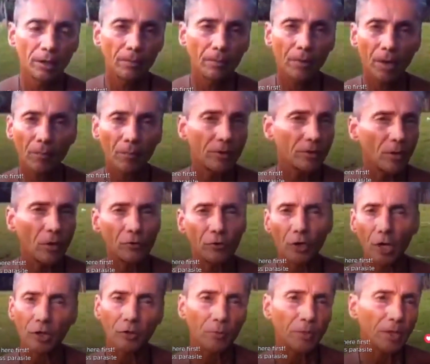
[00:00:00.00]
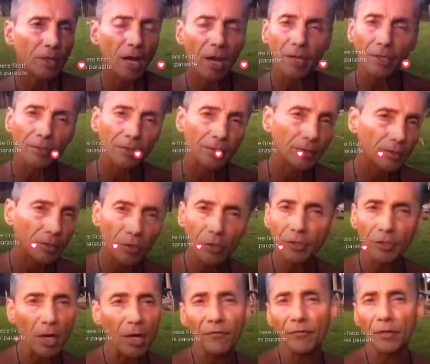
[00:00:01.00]
Remember, no judgment. Guys, it's
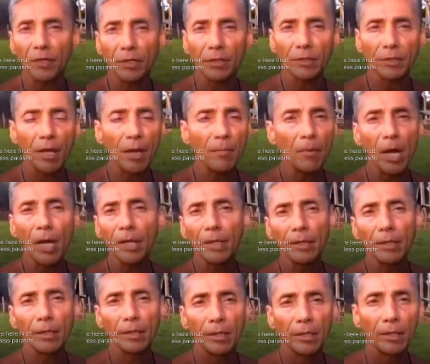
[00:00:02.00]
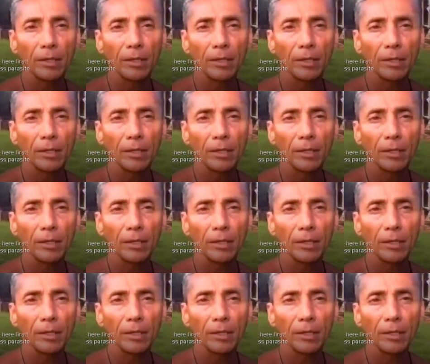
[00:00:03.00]
your suffering, not mine.